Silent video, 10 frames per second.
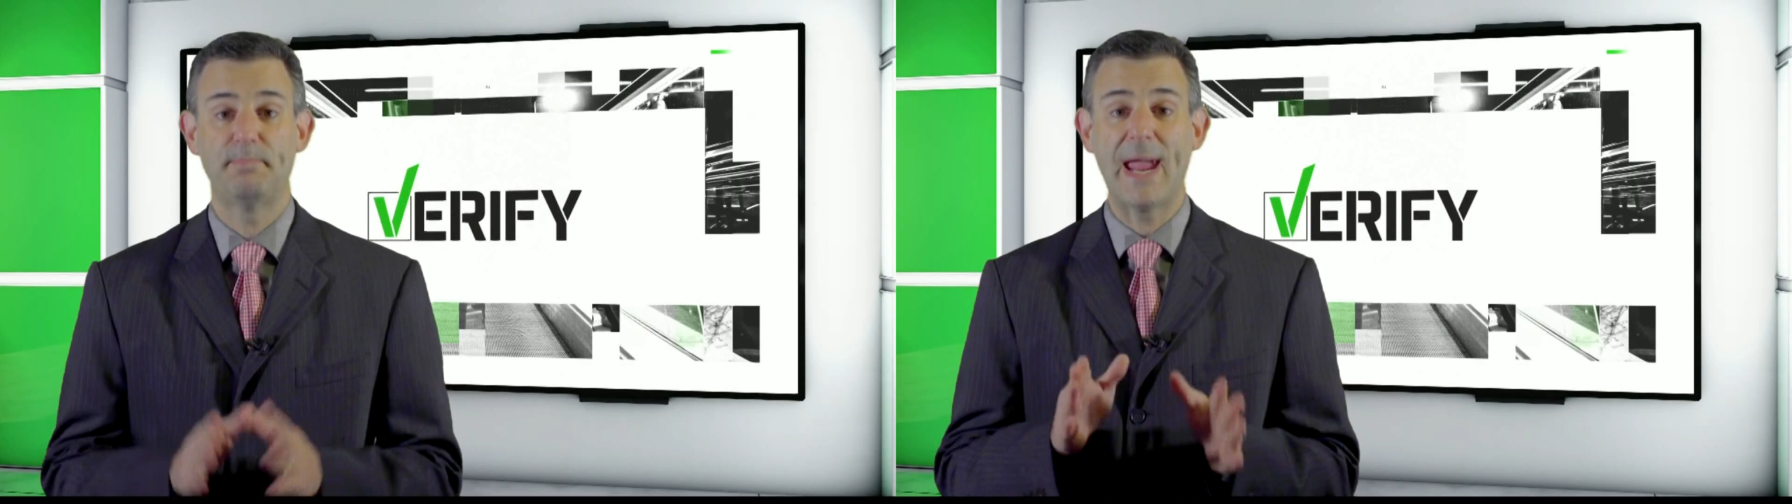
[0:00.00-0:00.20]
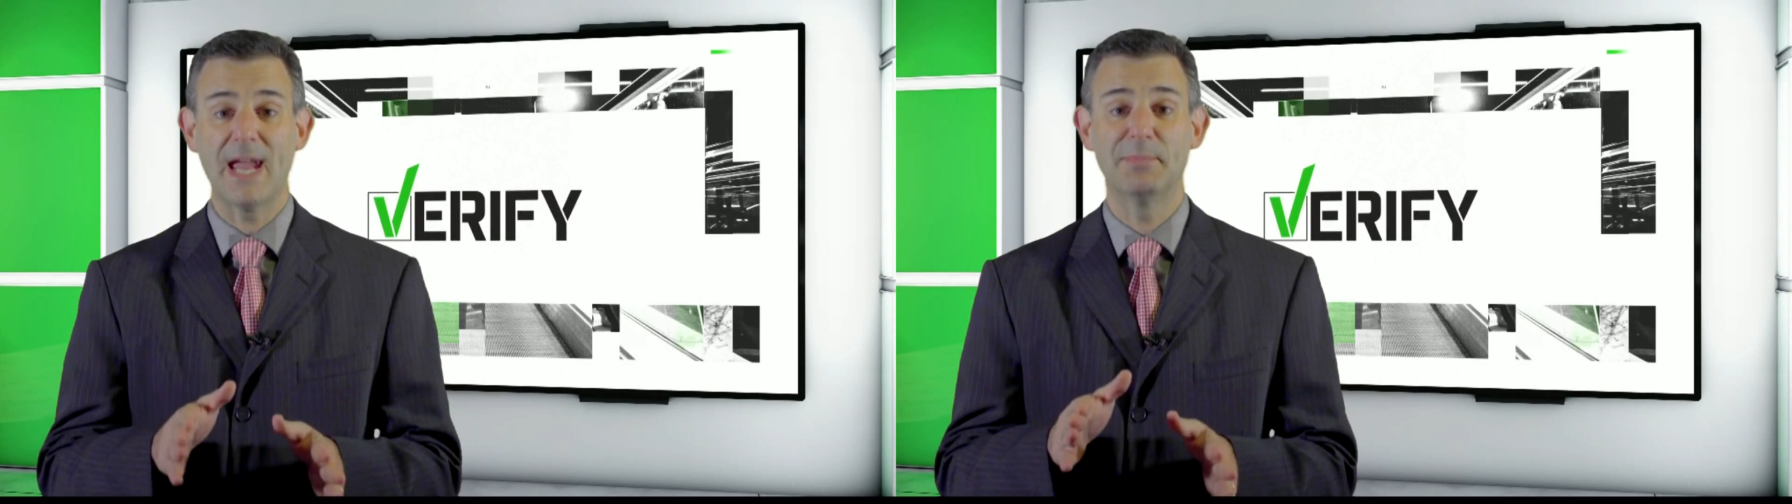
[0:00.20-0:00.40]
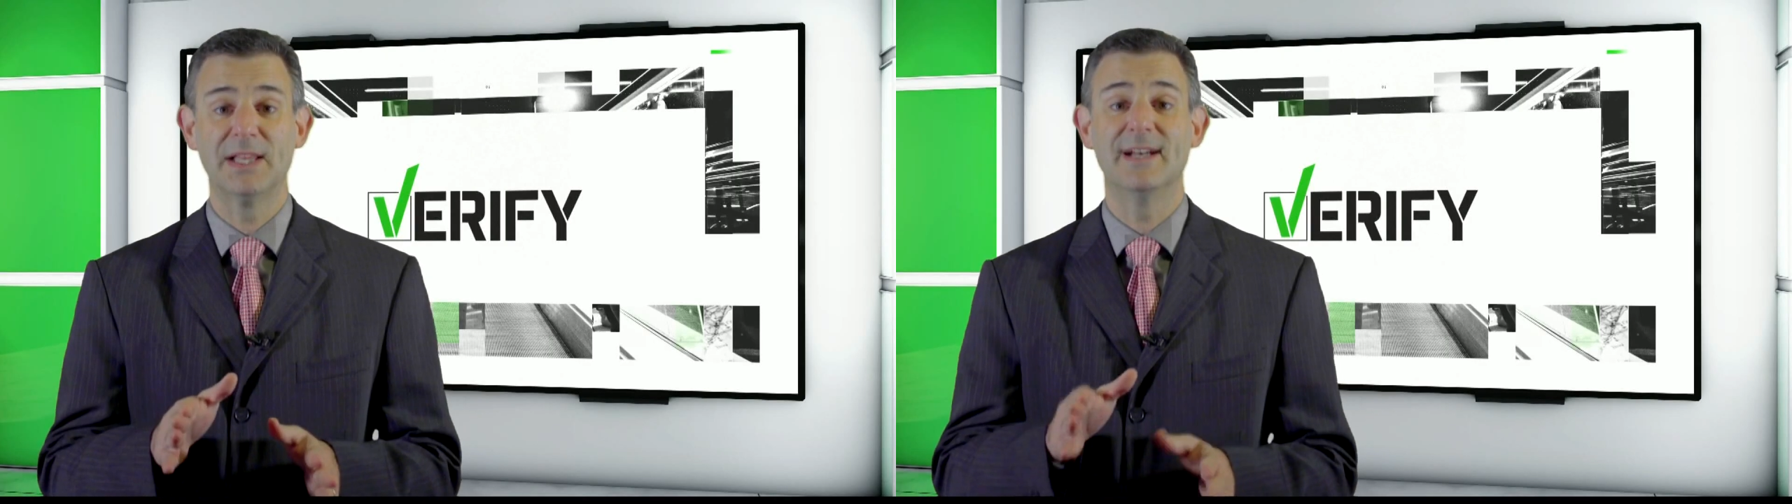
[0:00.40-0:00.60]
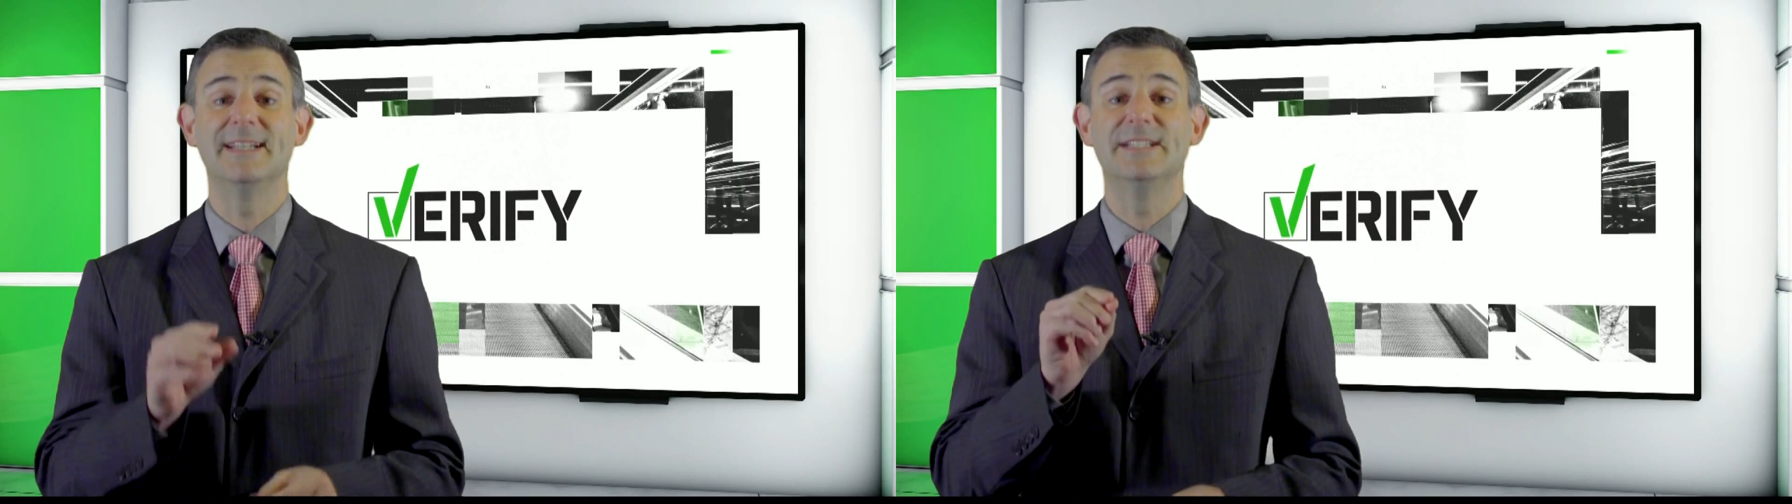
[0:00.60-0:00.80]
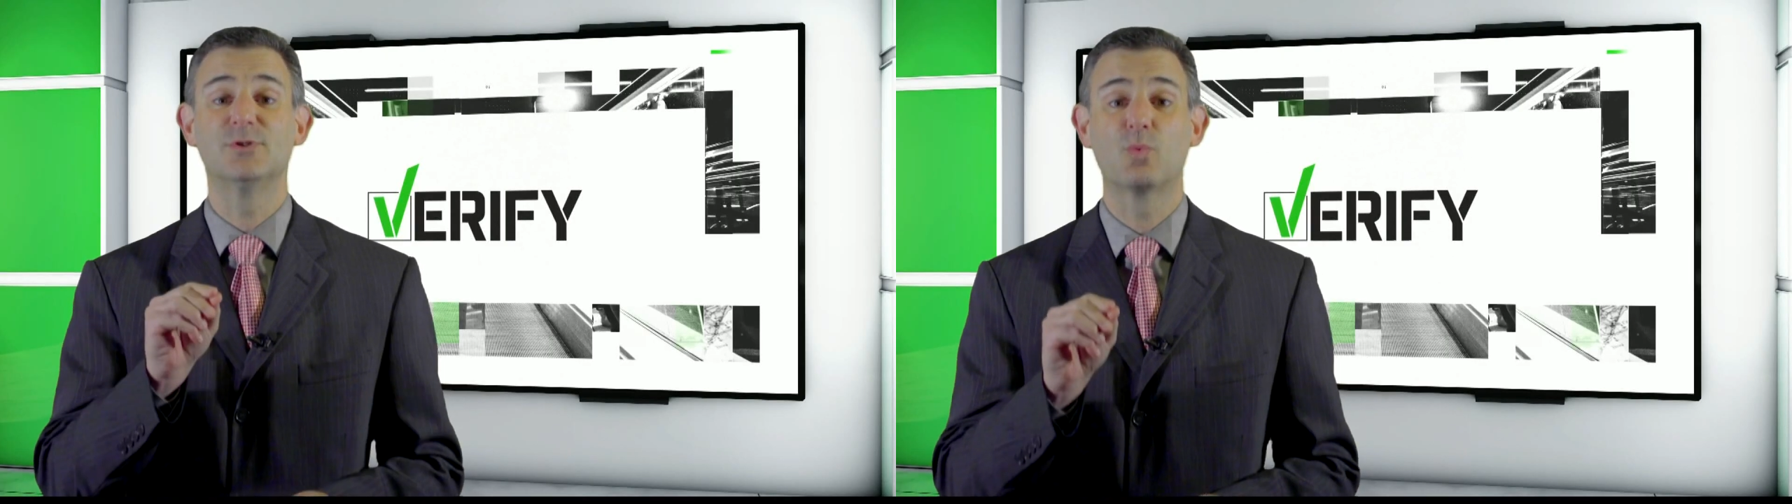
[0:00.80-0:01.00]
Pamela
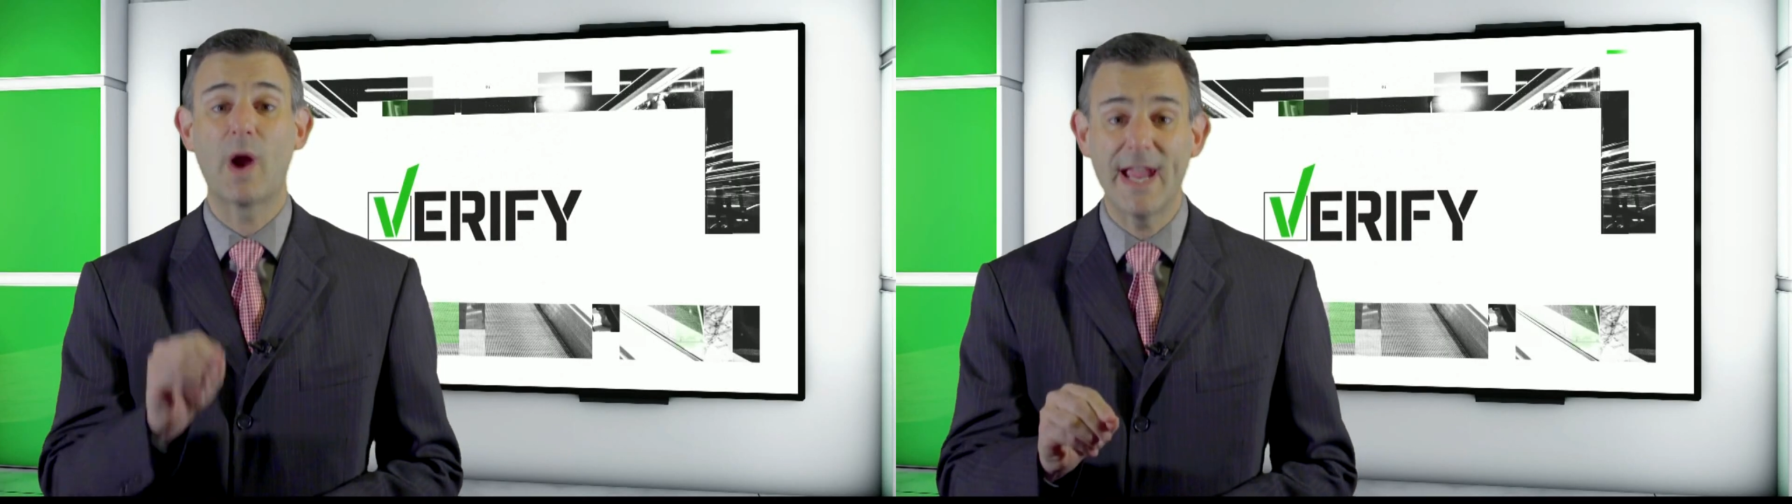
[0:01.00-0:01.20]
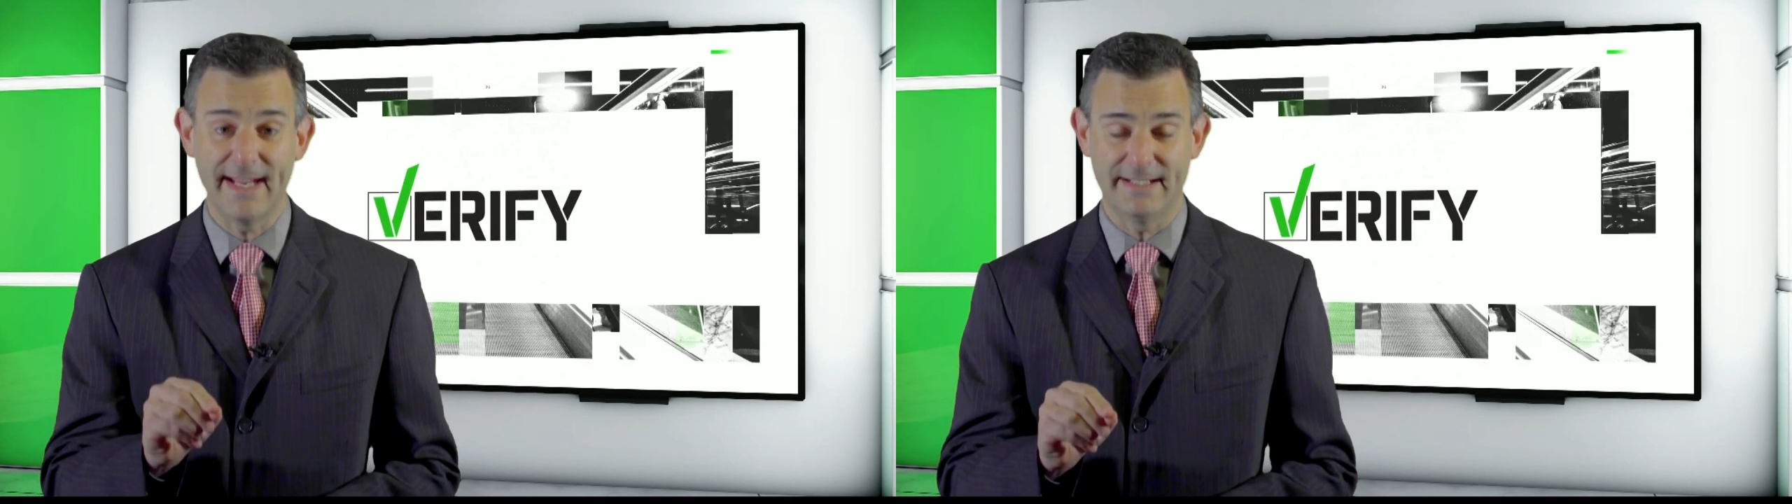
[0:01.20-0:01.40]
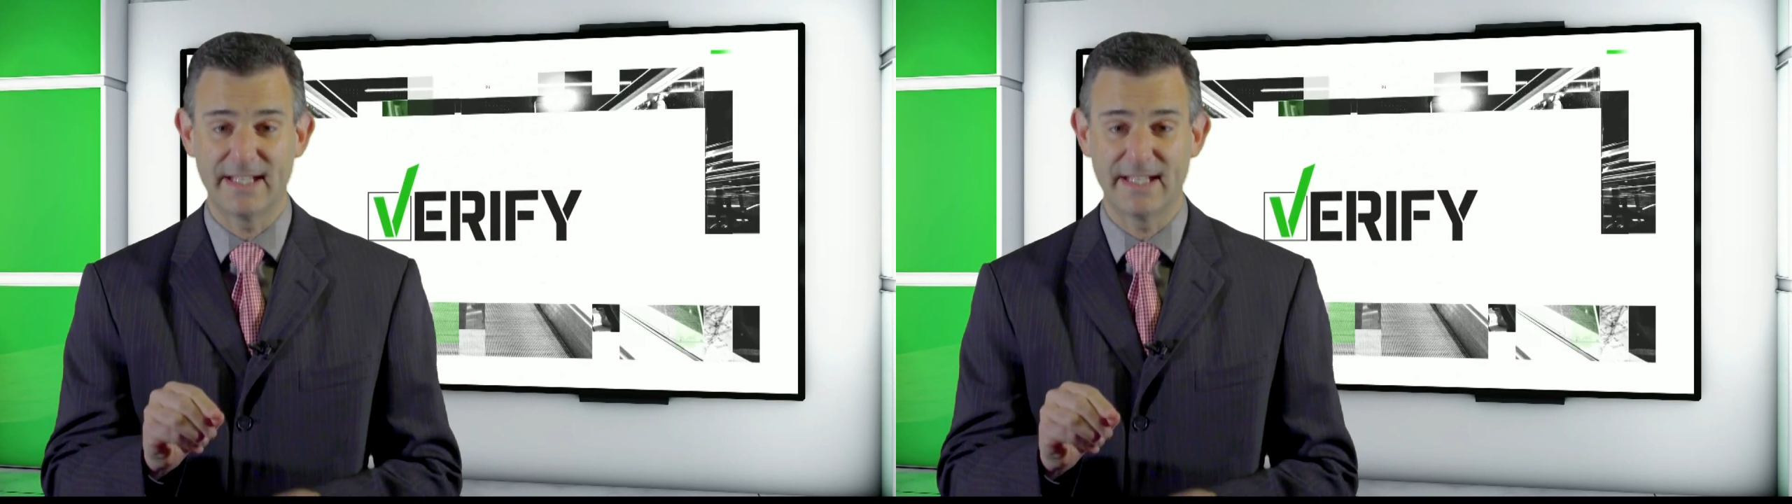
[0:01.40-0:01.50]
is right.